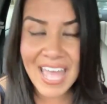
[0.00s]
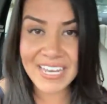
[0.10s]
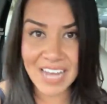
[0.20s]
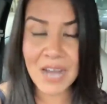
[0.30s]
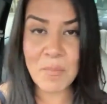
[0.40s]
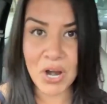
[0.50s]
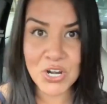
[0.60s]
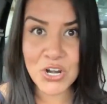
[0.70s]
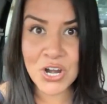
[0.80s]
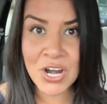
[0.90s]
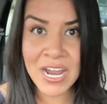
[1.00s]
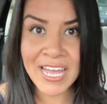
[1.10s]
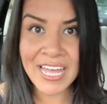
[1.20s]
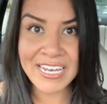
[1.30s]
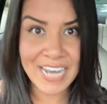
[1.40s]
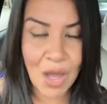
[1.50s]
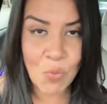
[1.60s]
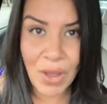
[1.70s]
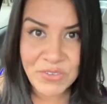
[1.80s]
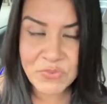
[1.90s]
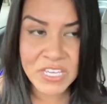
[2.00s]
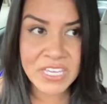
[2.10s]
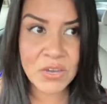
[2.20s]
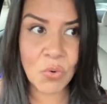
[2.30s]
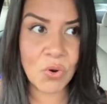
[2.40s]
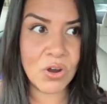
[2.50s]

and not a partner, not wifey